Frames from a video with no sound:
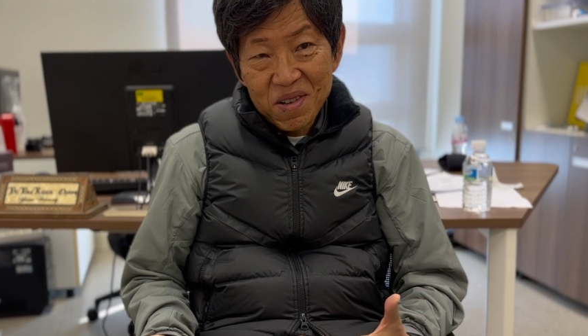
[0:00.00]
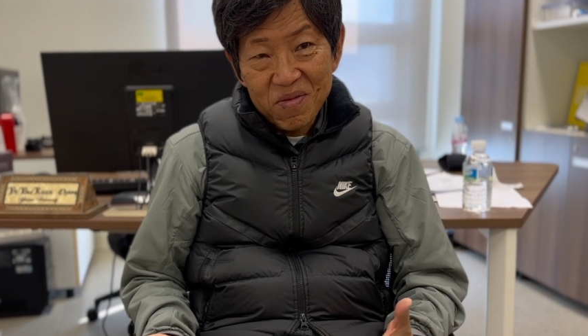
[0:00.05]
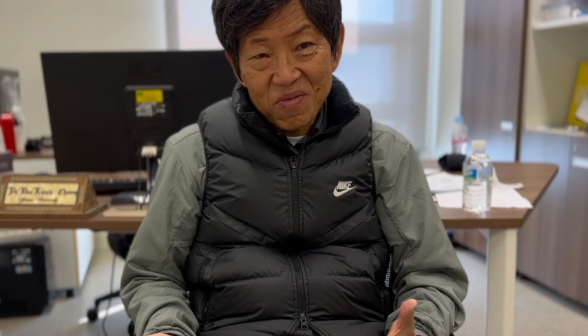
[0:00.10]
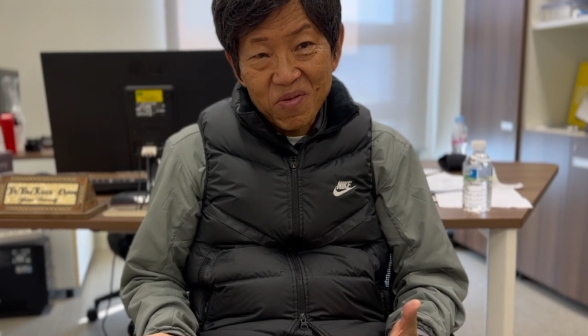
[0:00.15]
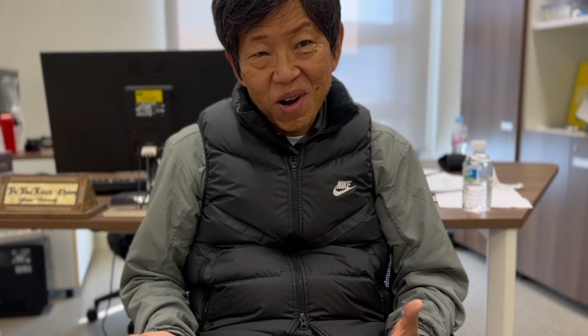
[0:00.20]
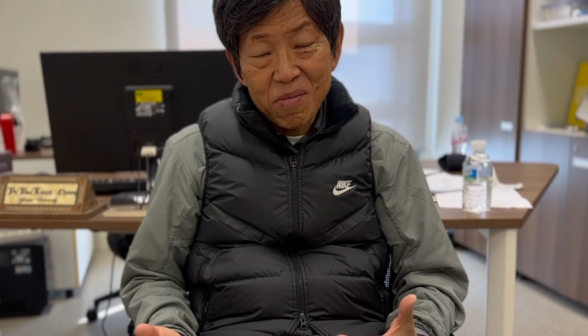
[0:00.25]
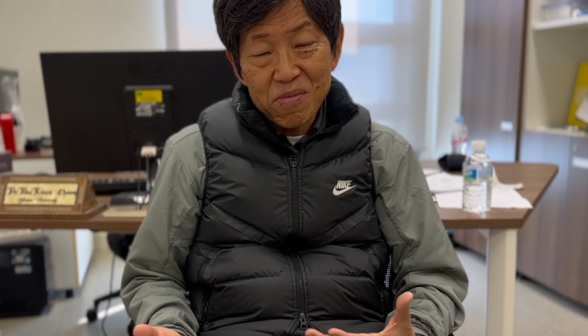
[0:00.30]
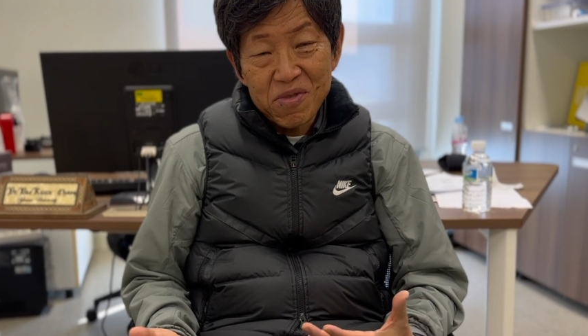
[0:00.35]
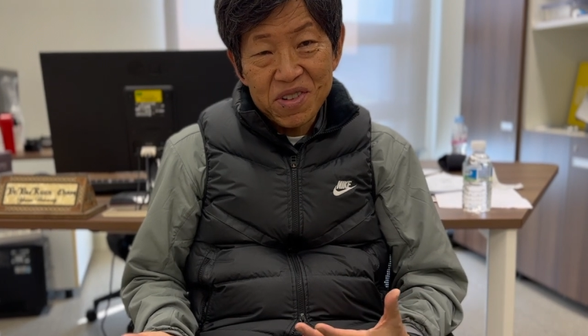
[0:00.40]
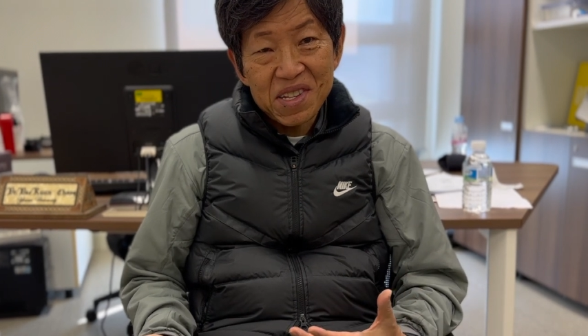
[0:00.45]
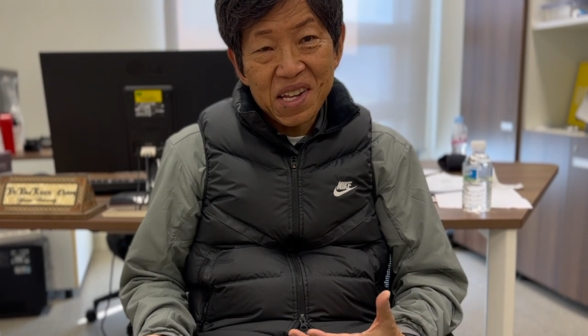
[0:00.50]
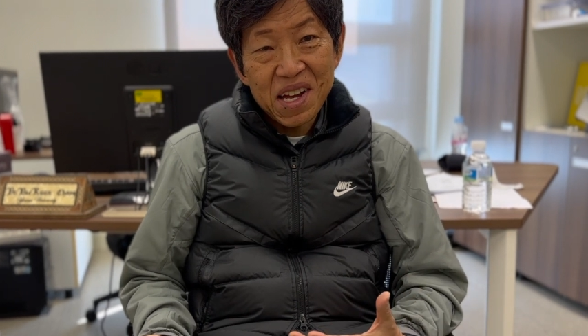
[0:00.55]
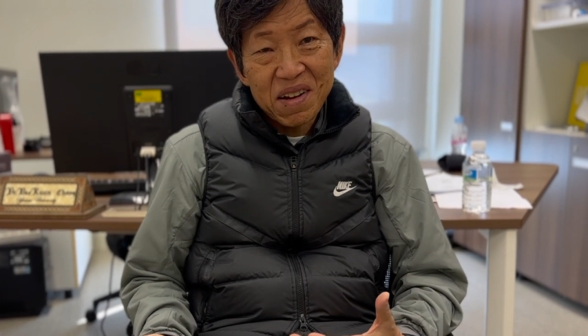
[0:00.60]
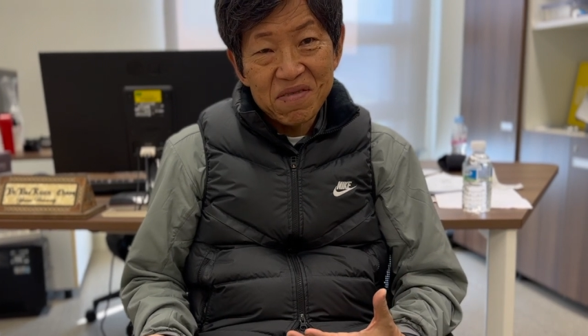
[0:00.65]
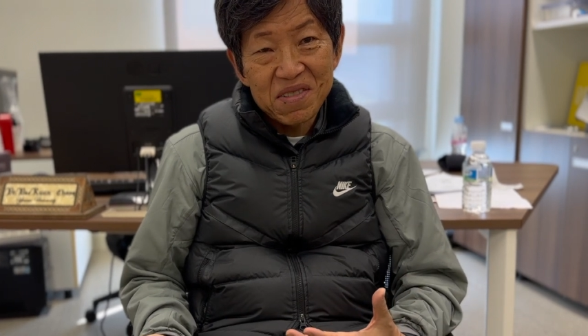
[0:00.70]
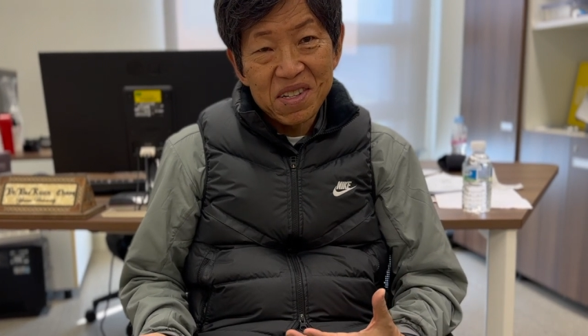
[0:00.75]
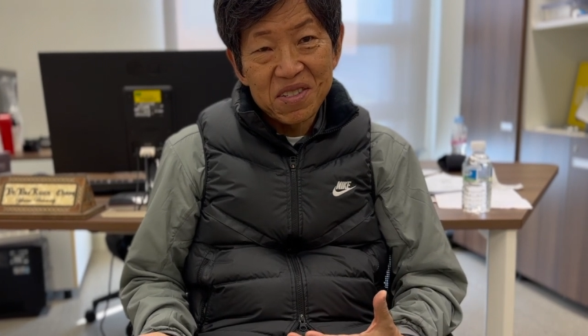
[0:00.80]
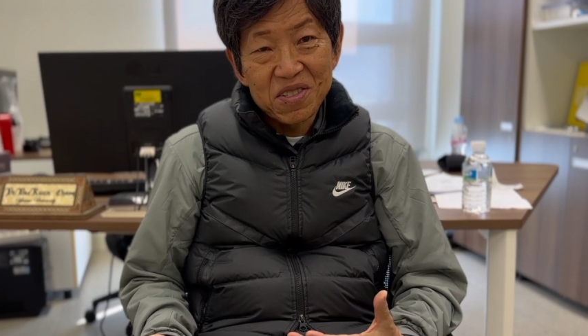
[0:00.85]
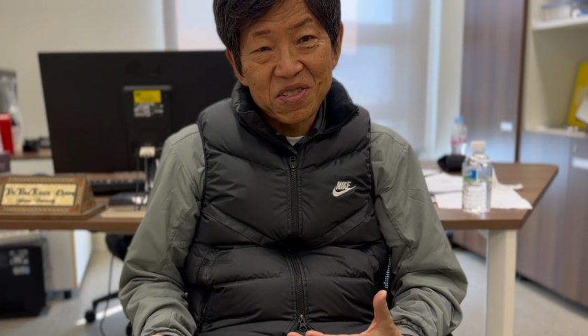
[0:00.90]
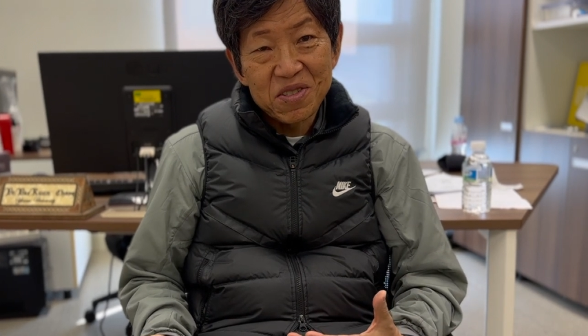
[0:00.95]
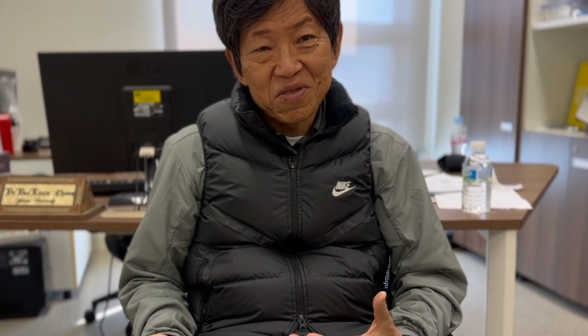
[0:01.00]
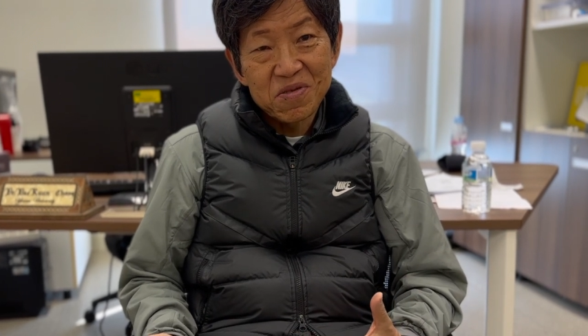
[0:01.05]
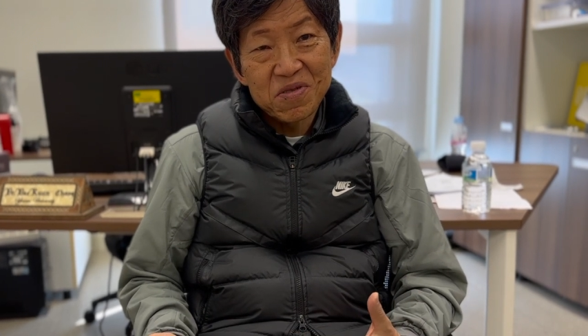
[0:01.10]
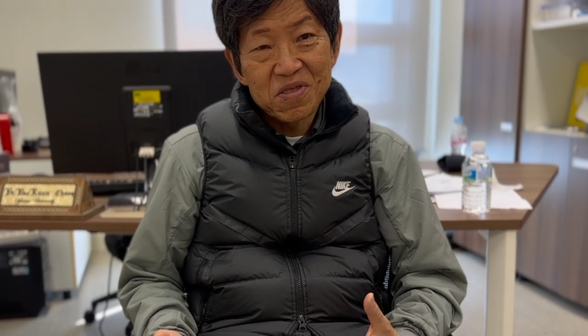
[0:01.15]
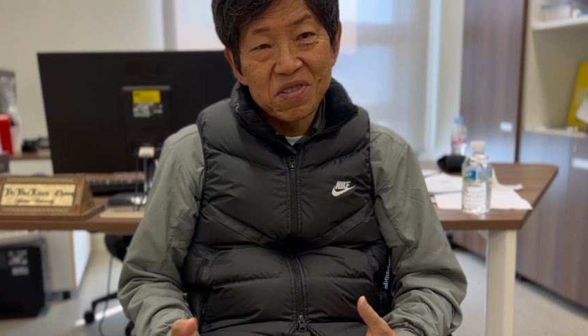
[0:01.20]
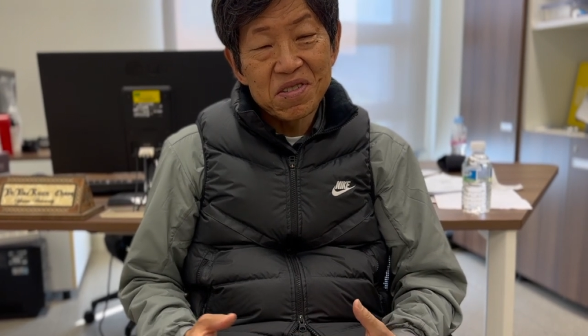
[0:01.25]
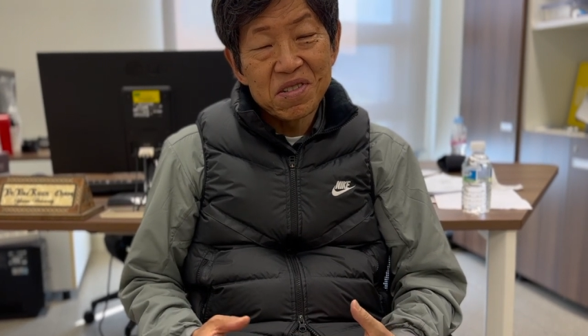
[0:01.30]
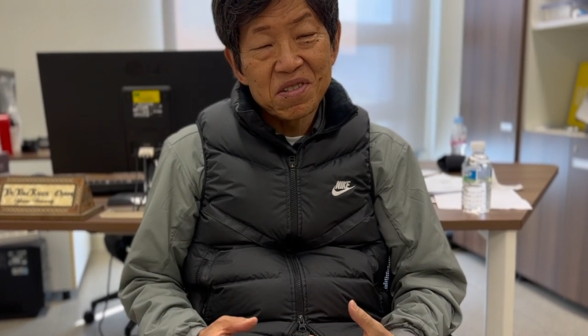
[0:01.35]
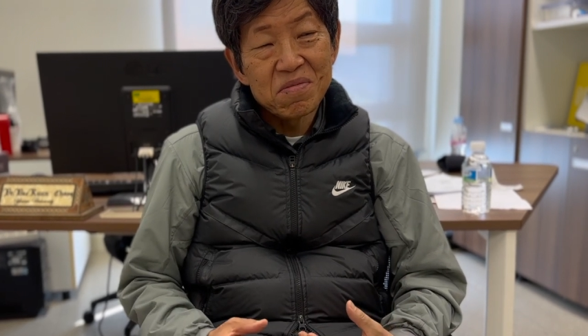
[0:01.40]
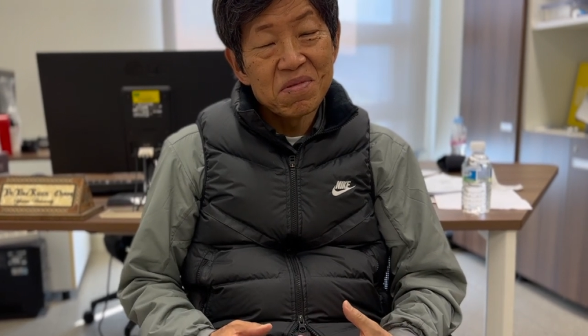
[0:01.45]
Robert Downey
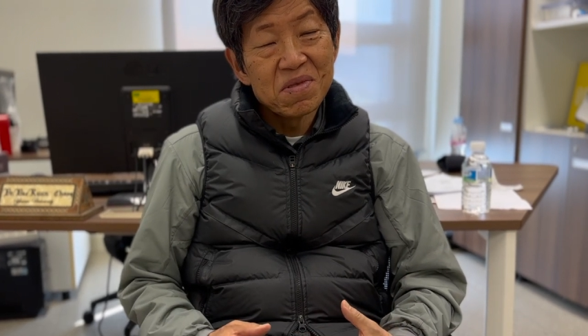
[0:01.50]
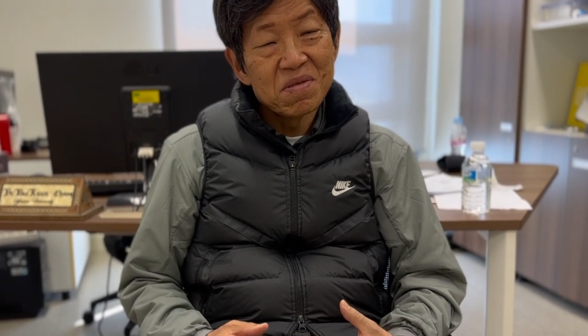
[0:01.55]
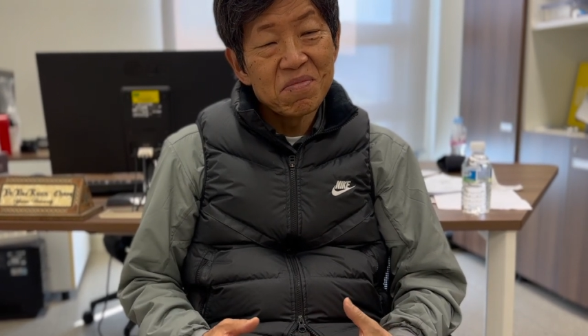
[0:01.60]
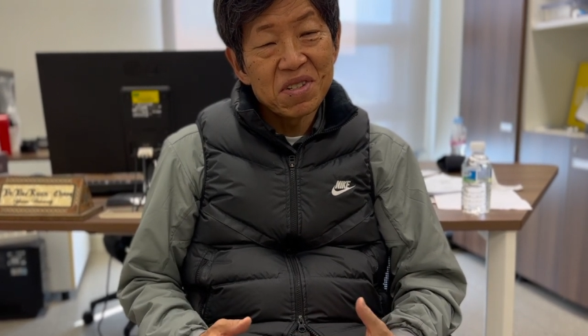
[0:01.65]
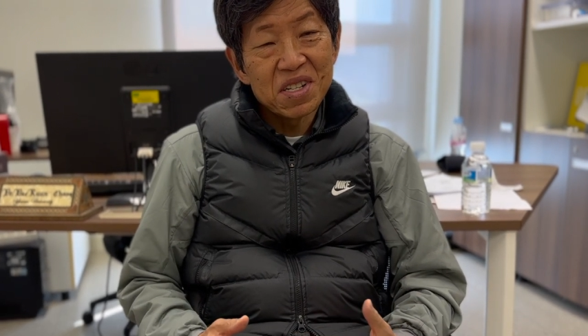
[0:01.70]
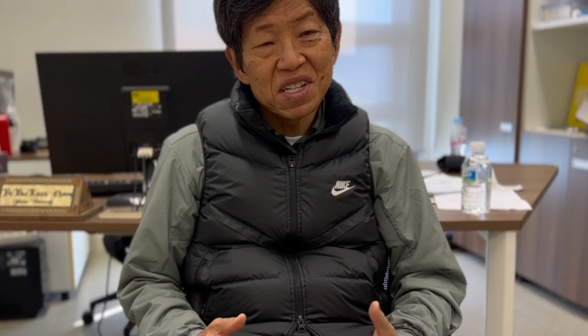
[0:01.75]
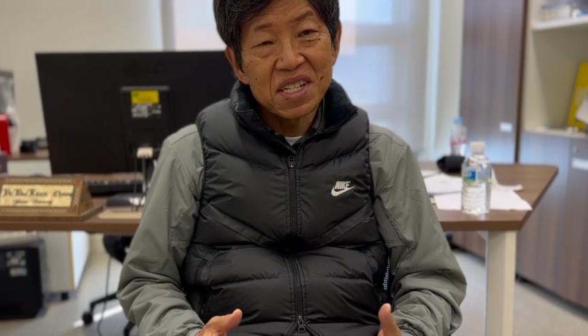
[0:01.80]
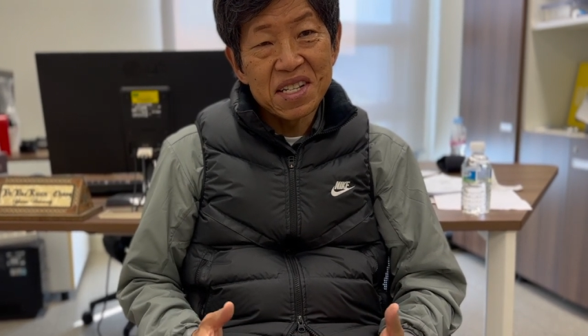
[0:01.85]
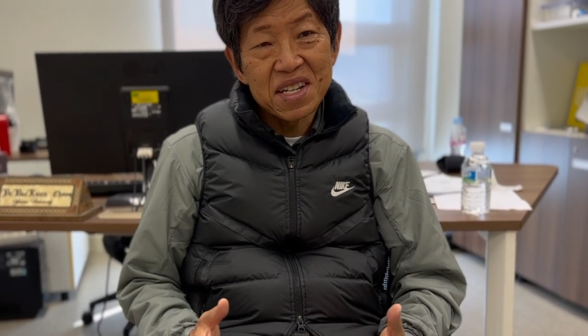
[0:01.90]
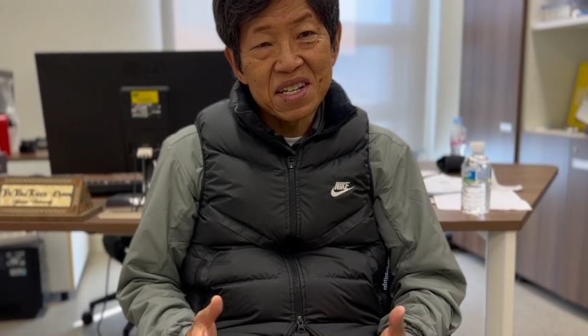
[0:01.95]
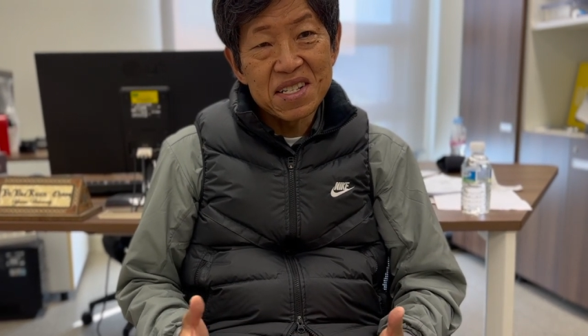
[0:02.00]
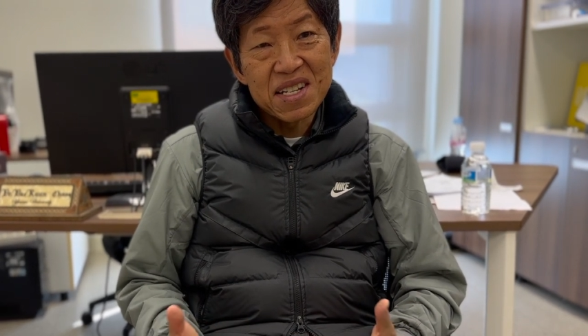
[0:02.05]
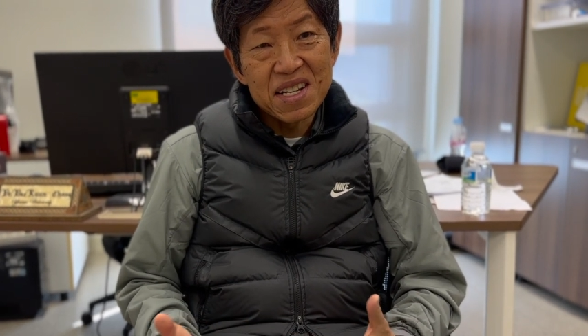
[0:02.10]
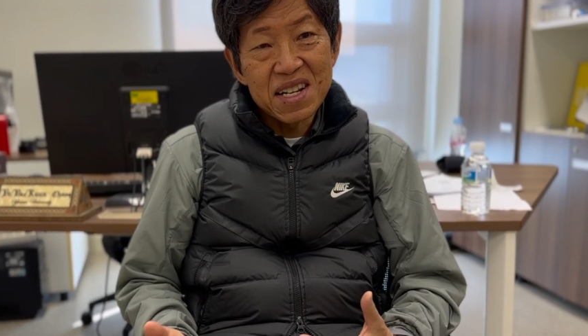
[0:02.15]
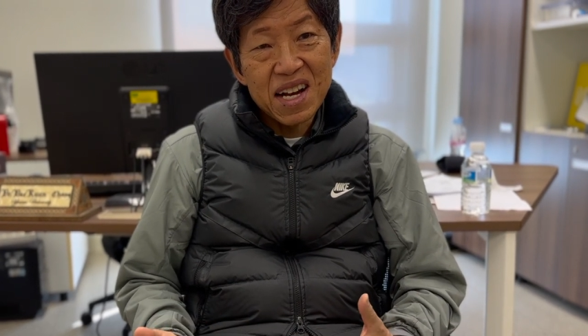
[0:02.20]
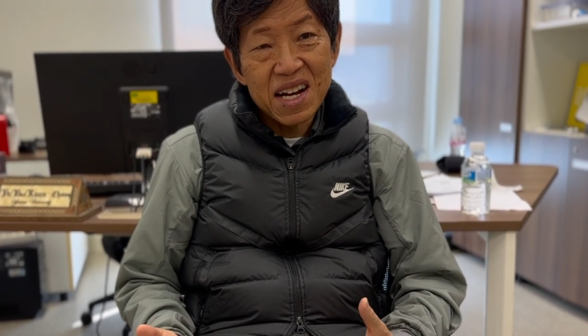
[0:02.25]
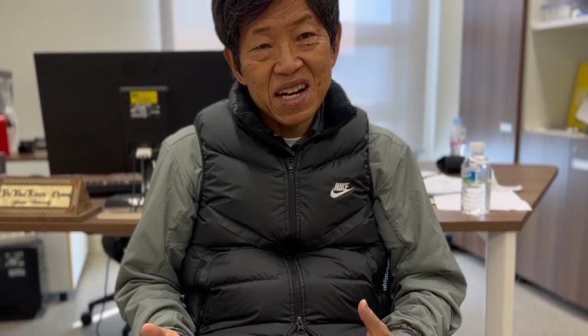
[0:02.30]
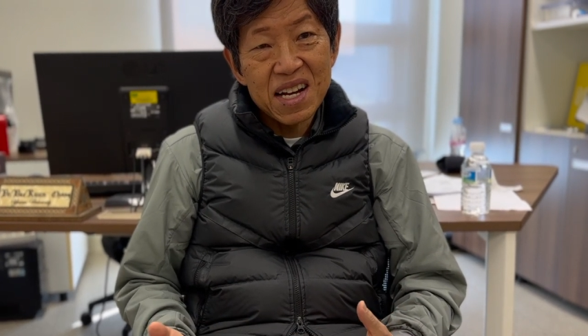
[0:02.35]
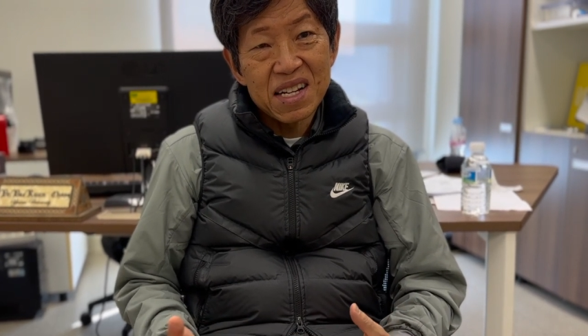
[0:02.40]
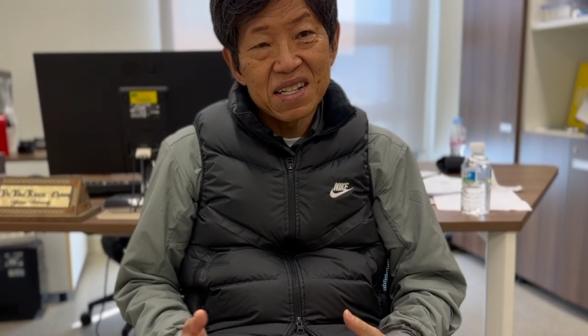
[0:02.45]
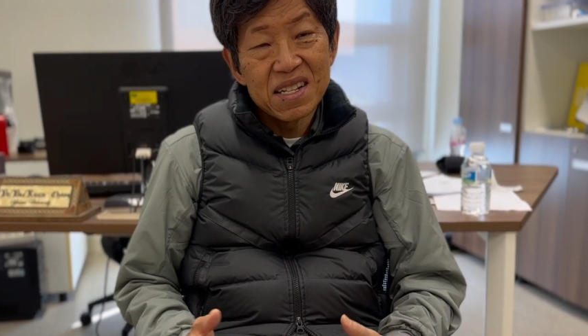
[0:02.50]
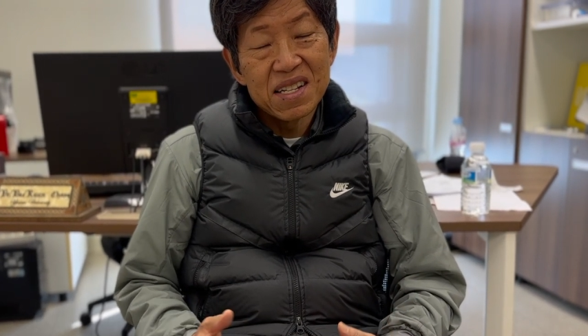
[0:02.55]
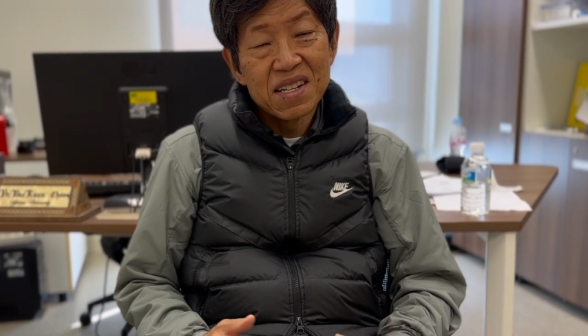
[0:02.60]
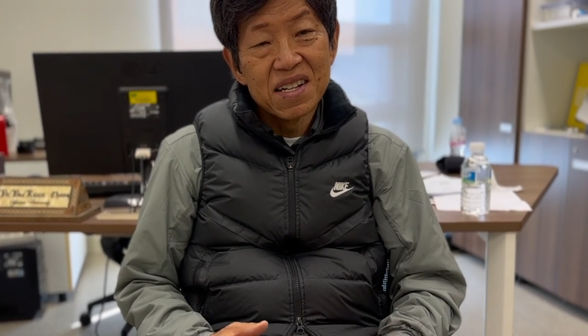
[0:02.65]
Jr., but he did not.